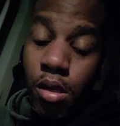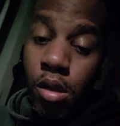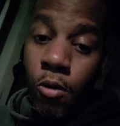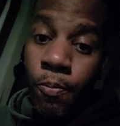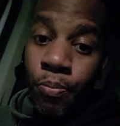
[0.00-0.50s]

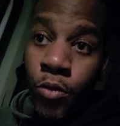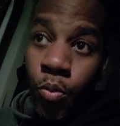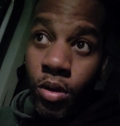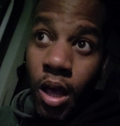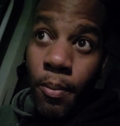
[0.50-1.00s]
So,
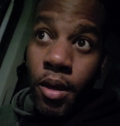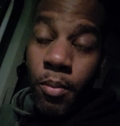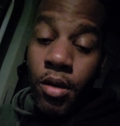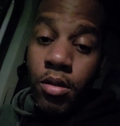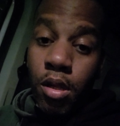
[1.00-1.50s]
with that
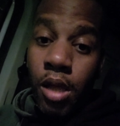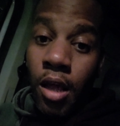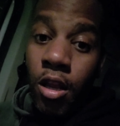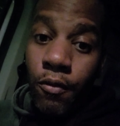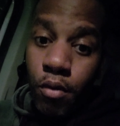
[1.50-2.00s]
being mentioned,
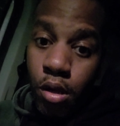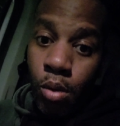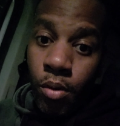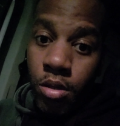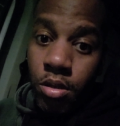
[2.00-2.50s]
I love you
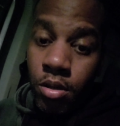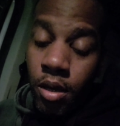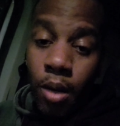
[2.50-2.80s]
so much.